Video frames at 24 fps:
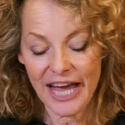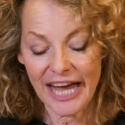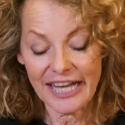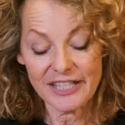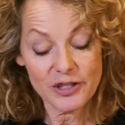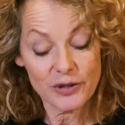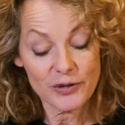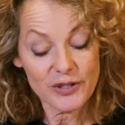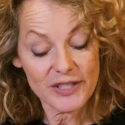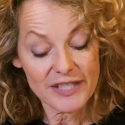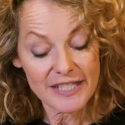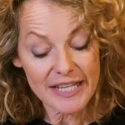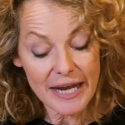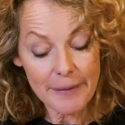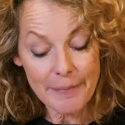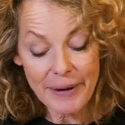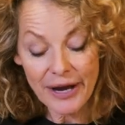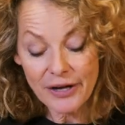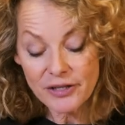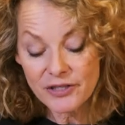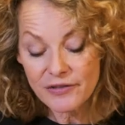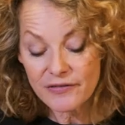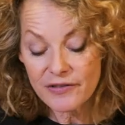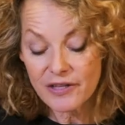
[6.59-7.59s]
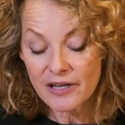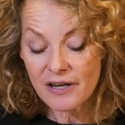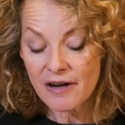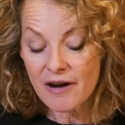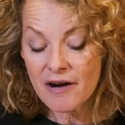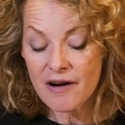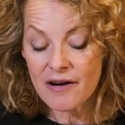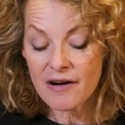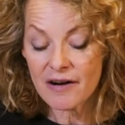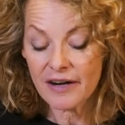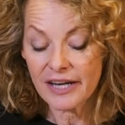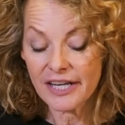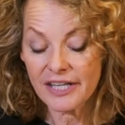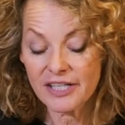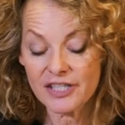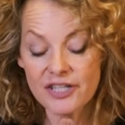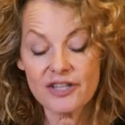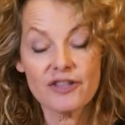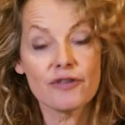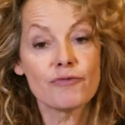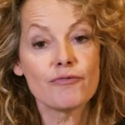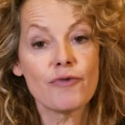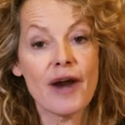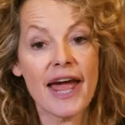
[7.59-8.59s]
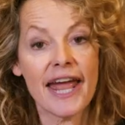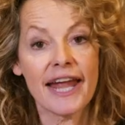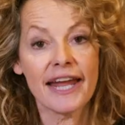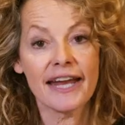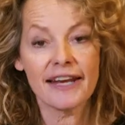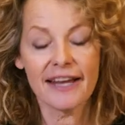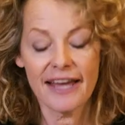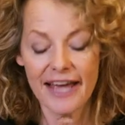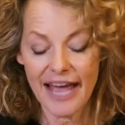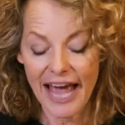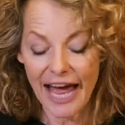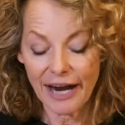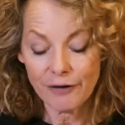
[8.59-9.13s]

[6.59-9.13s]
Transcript: as you step out of the car into the rain